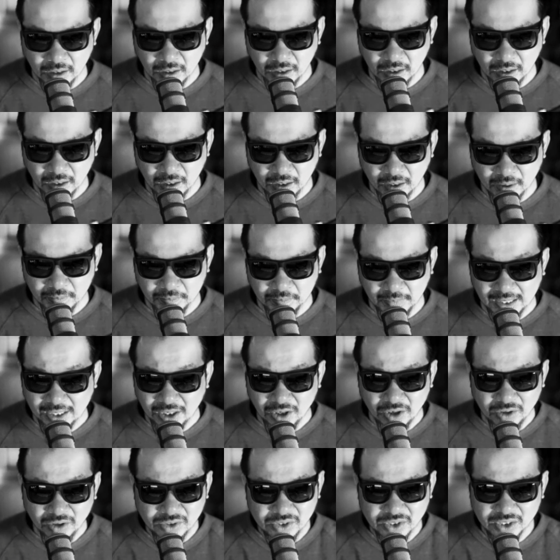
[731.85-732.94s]
And I
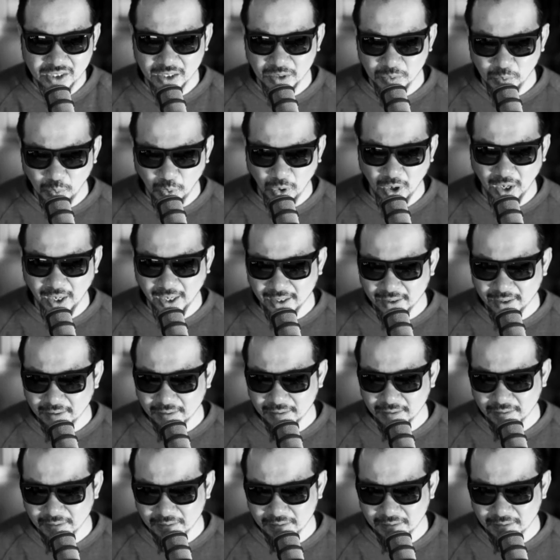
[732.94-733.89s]
don't see why.